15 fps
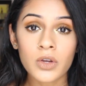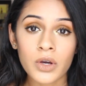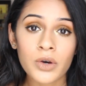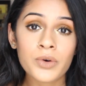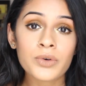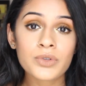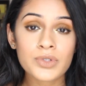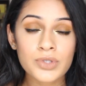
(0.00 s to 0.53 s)

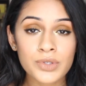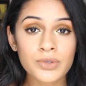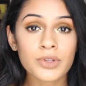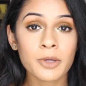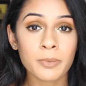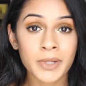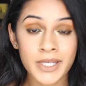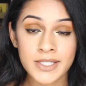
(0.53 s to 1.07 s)
go to
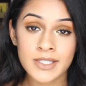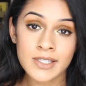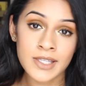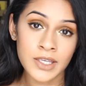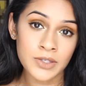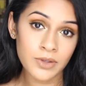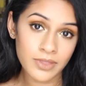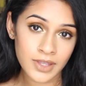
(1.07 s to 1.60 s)
the places
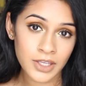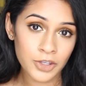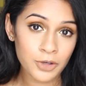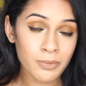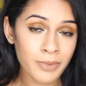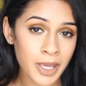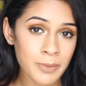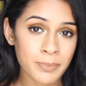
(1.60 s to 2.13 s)
that you think
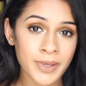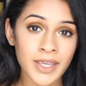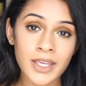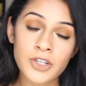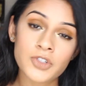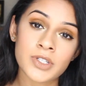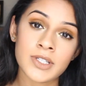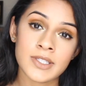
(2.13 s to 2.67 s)
you might be
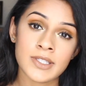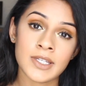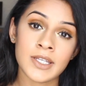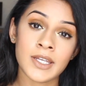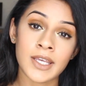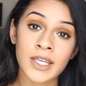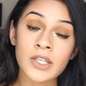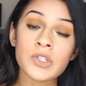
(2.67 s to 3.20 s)

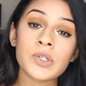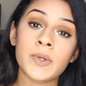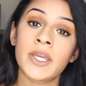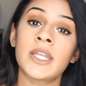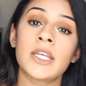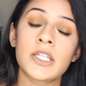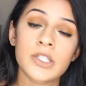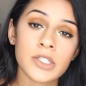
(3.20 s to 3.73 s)
interested in
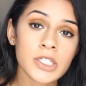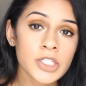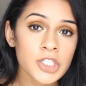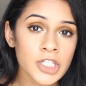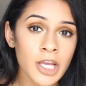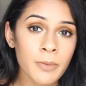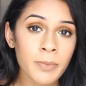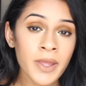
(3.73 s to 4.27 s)
doing an
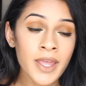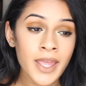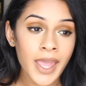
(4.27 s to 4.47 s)
internship